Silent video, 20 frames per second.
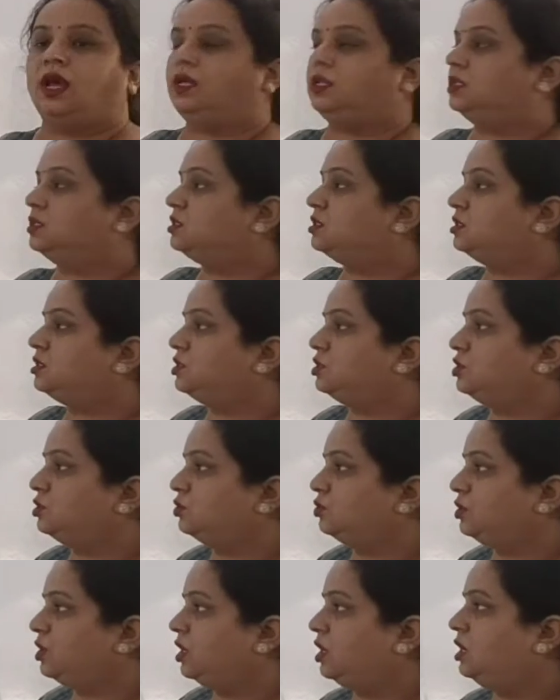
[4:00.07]
And it's a
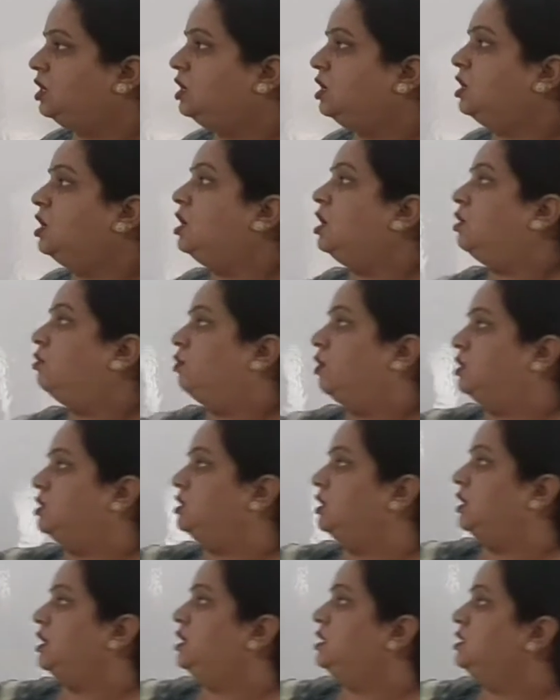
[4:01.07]
duty. Once
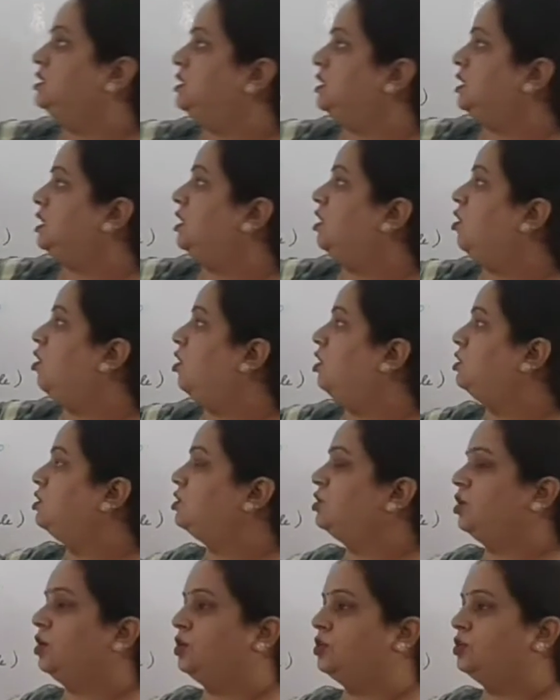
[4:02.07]
again see
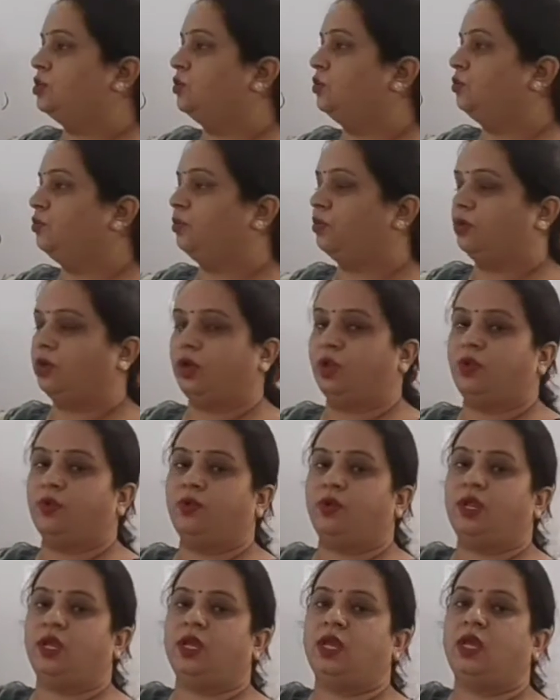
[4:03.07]
ought not to for
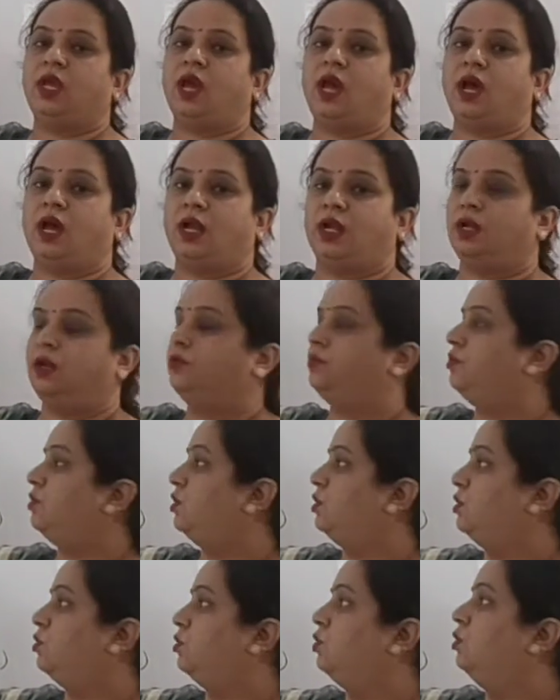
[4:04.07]
duty, and
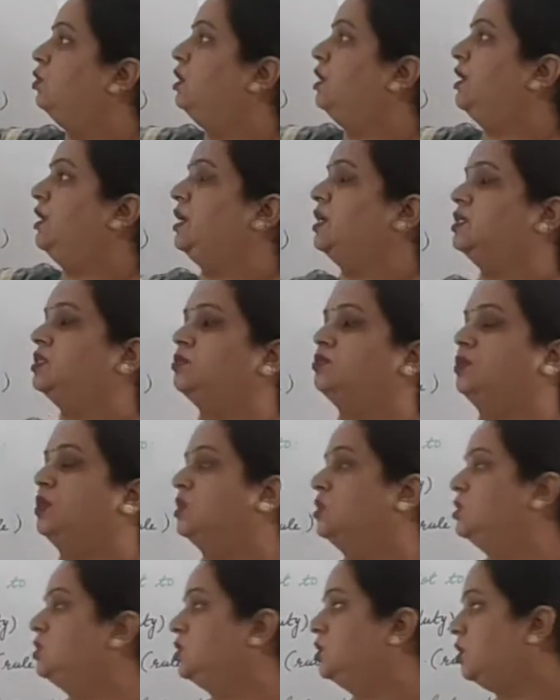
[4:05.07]
for rule it is
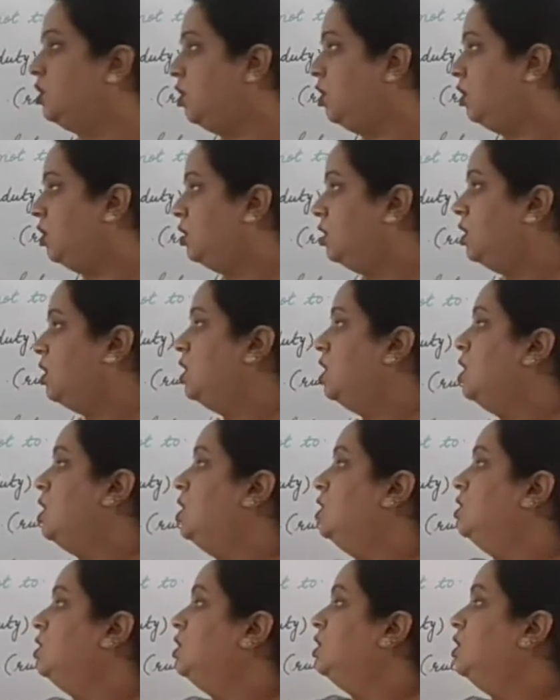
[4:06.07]
must not.
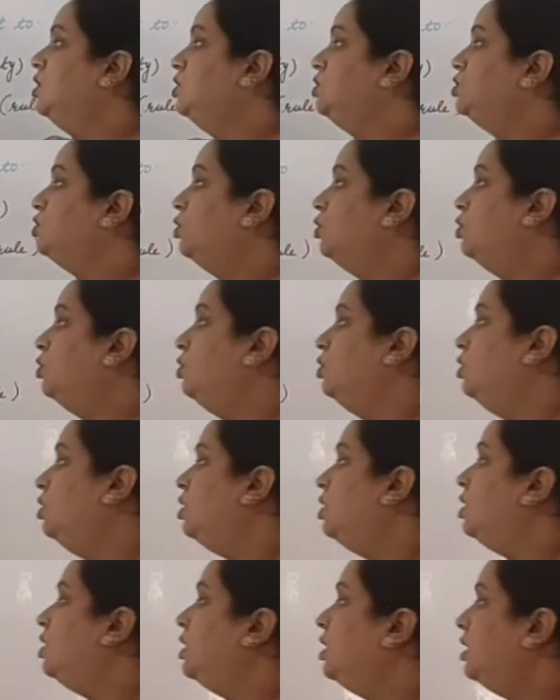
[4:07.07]
So
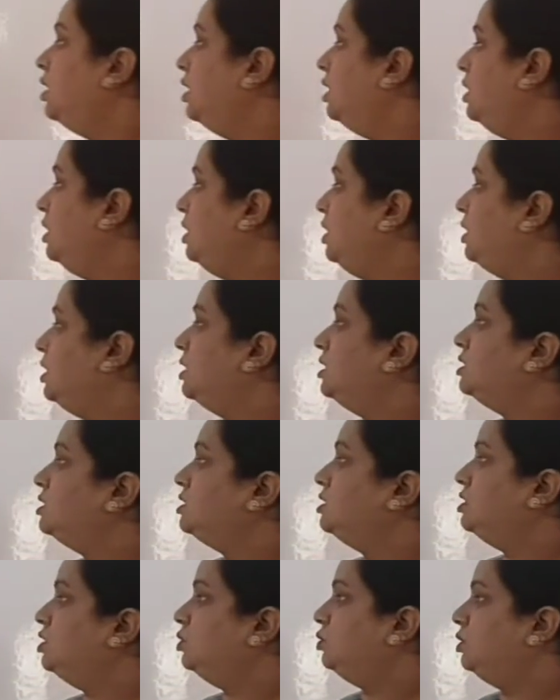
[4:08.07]
here it is
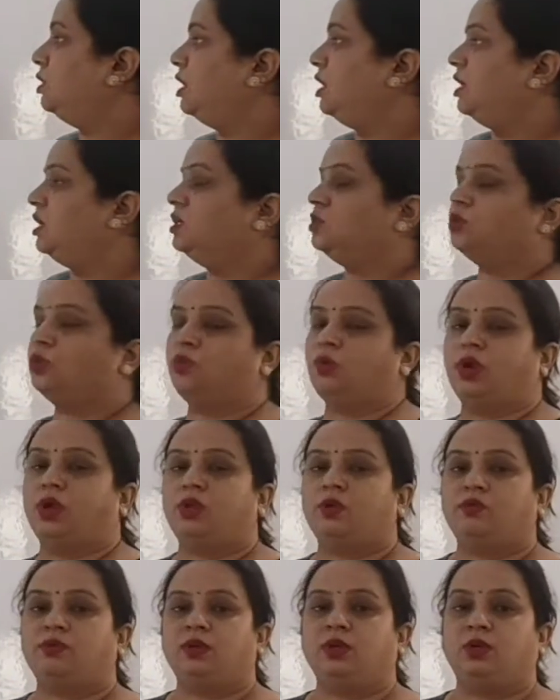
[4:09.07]
duty, so what
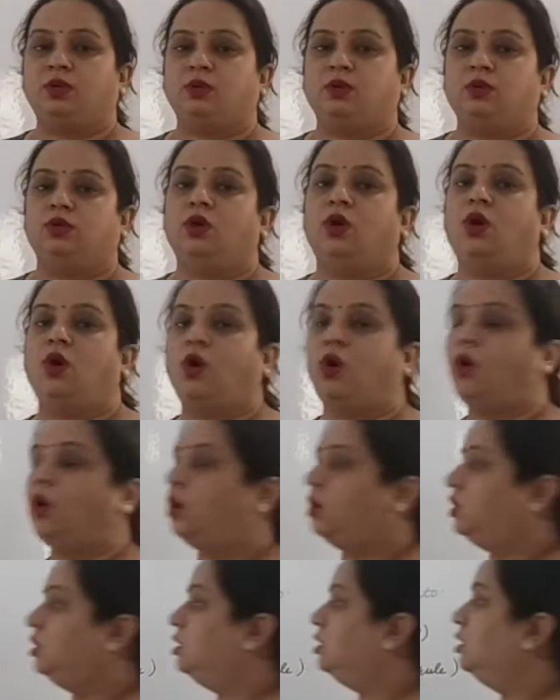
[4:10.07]
you will do?
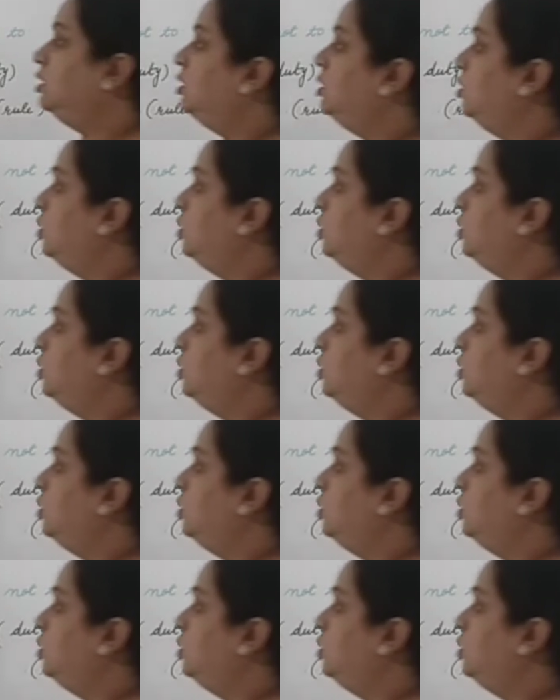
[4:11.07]
Ought